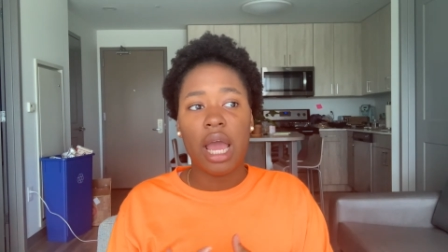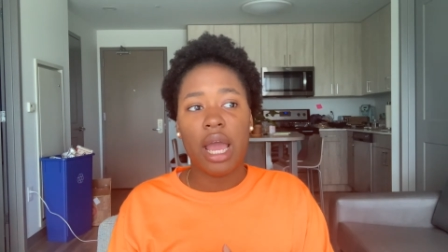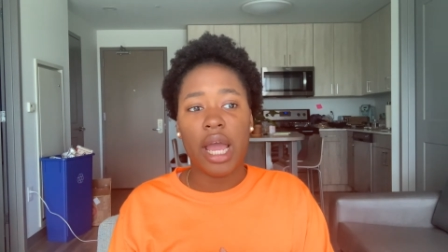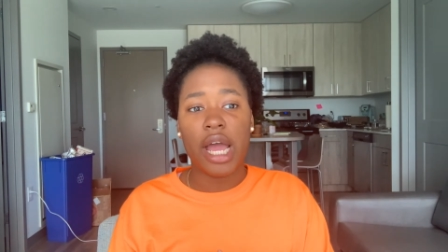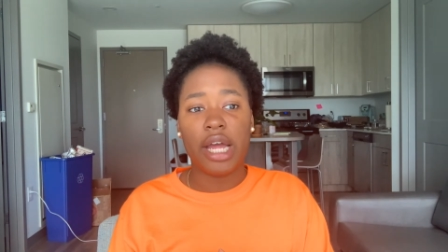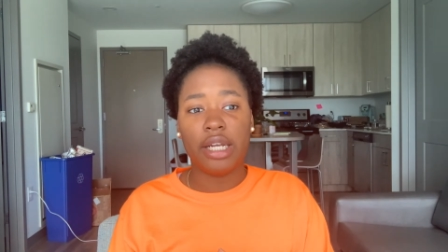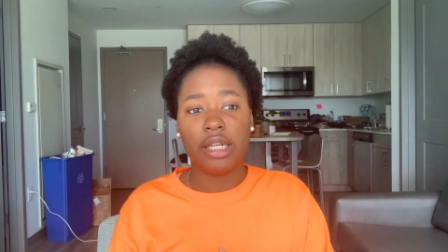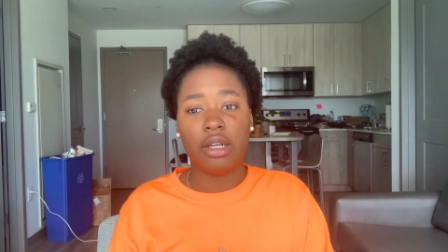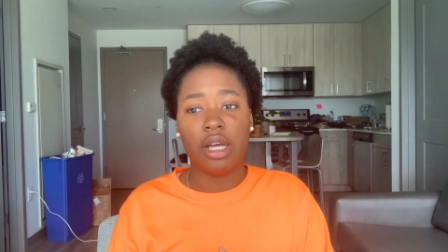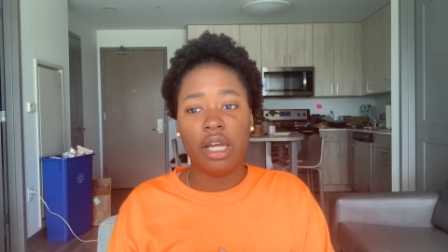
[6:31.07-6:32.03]
and
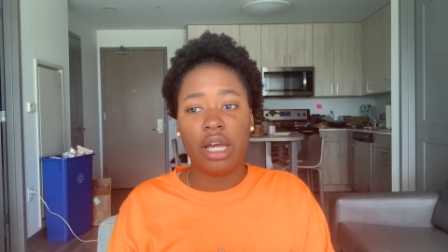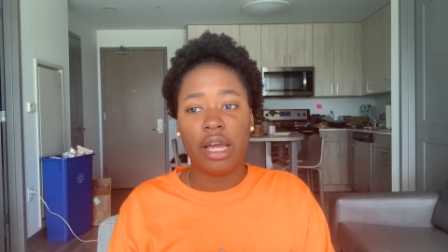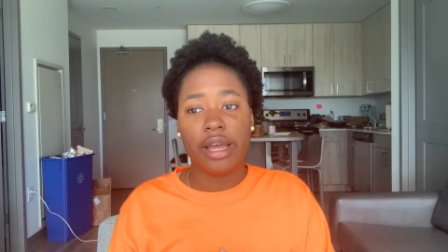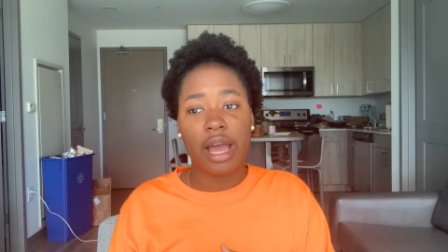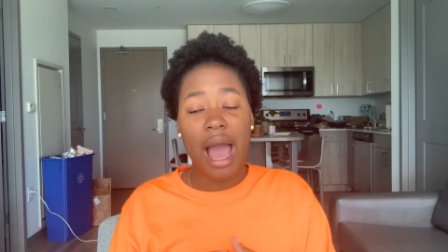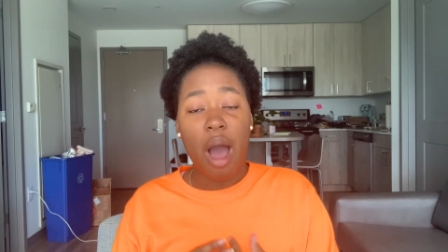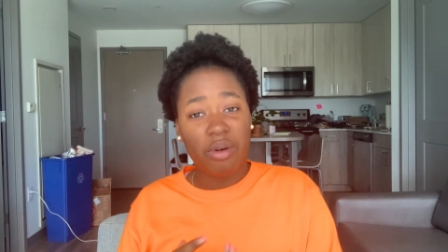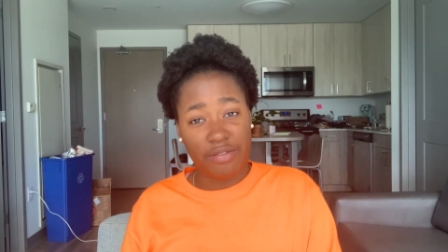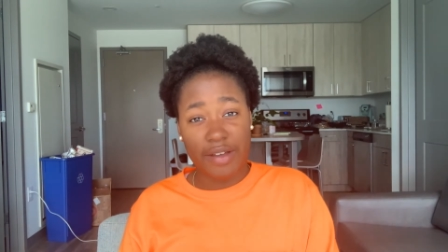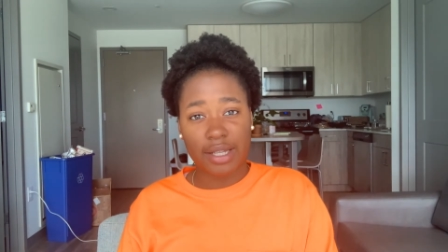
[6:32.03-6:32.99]
how
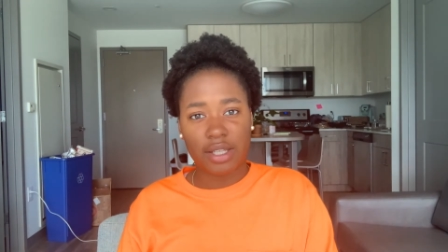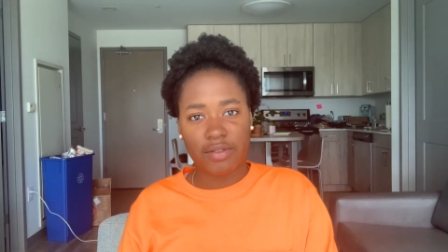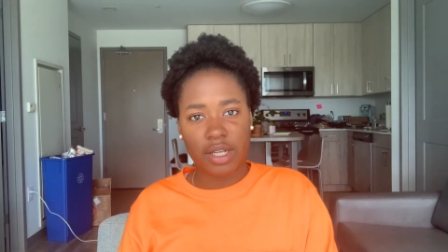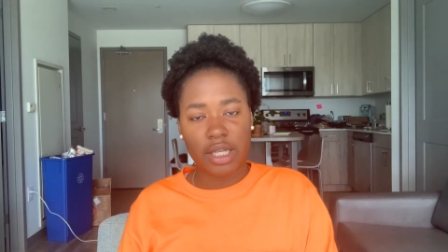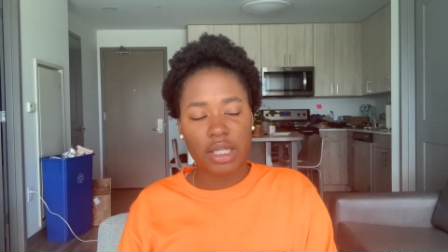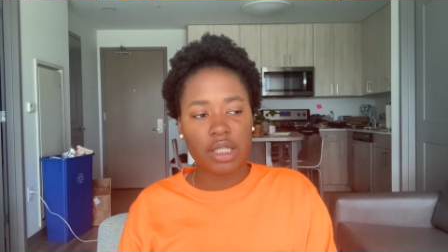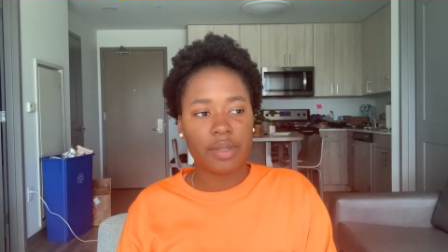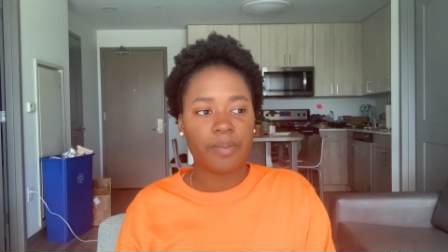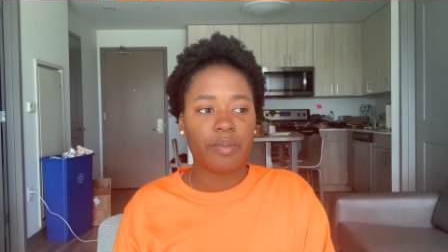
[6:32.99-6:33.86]
effective it is.